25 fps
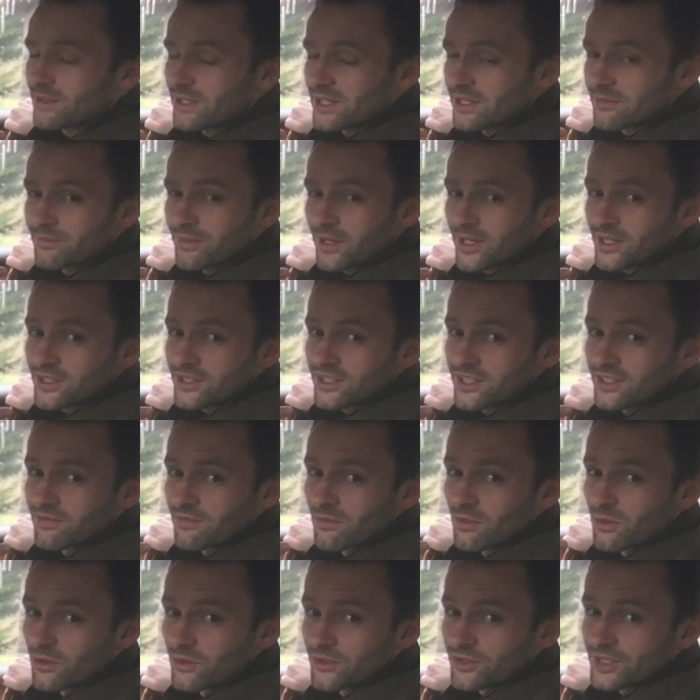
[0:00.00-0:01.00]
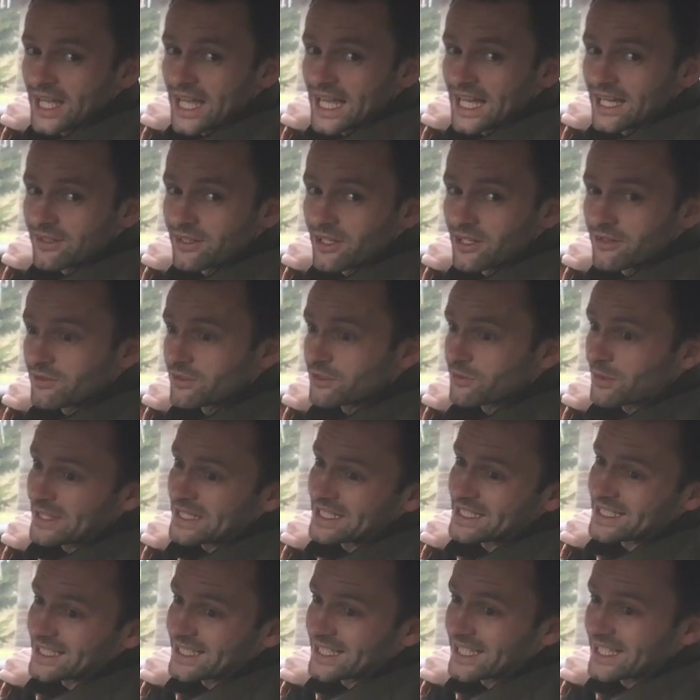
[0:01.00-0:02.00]
where the brushes have worn down over
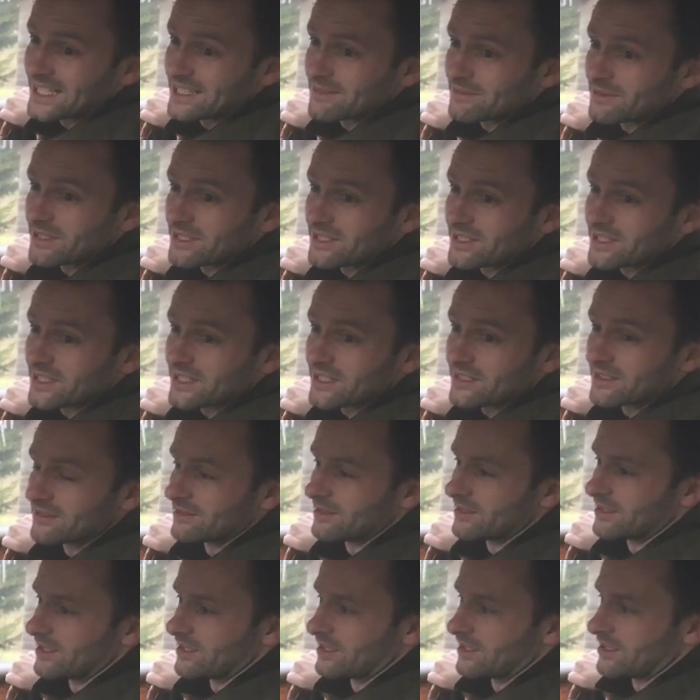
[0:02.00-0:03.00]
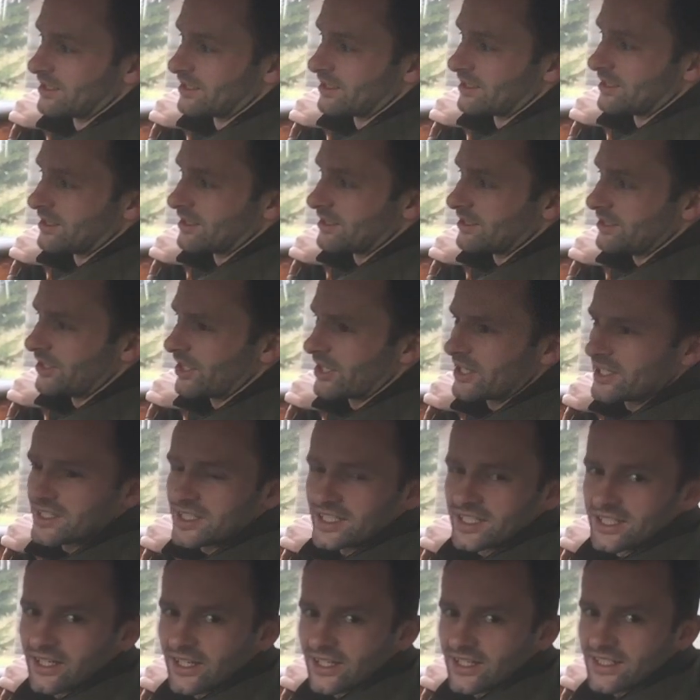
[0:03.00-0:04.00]
20 years, I mean this is a
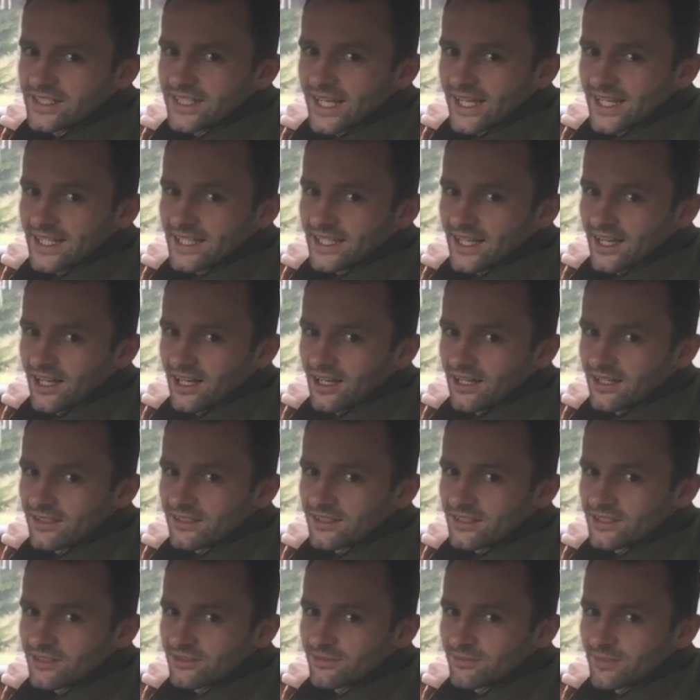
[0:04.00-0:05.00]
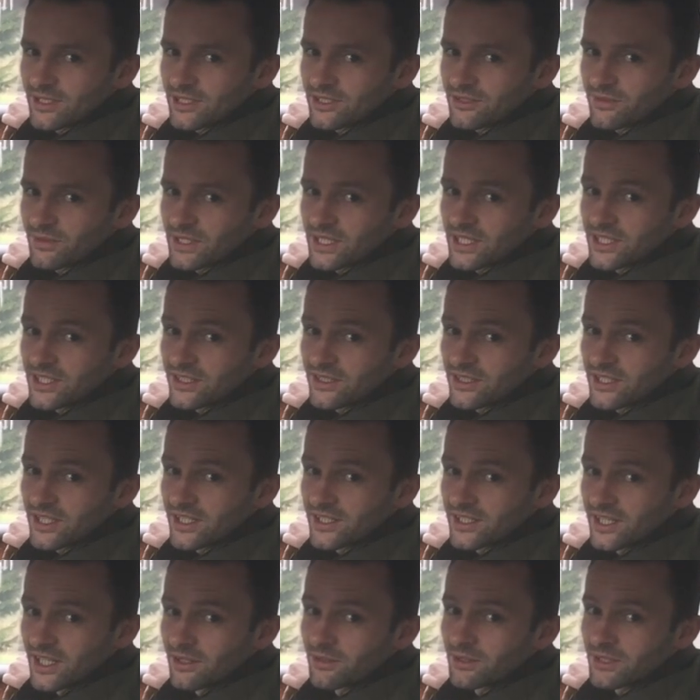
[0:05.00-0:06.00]
1998 car, so you're talking about 22
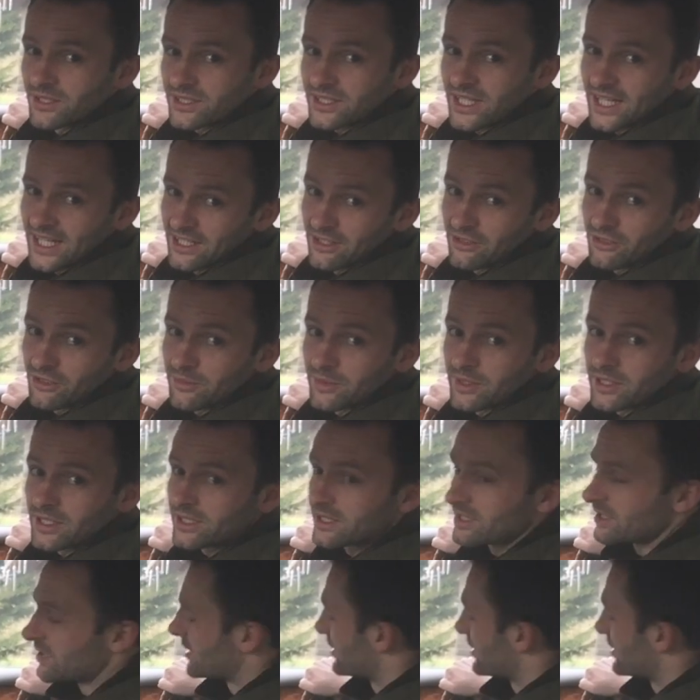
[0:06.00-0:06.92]
years old, it's getting on a bit,